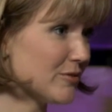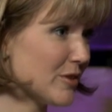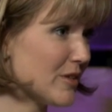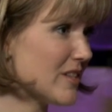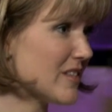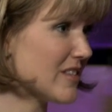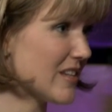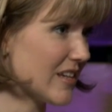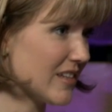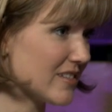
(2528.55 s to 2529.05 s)
for the
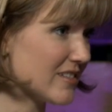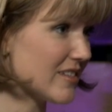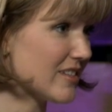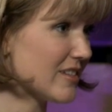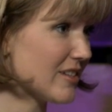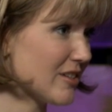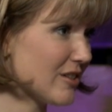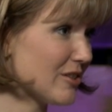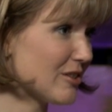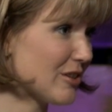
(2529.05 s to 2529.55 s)
mm-hmm. things that
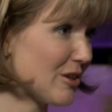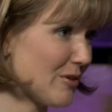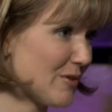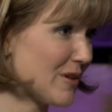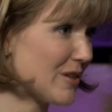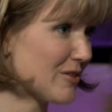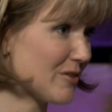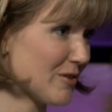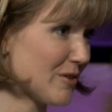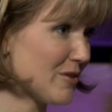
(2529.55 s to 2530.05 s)
they're
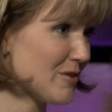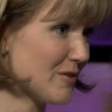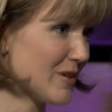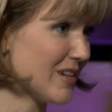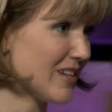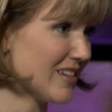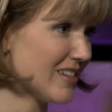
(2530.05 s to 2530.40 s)
going through. Sure.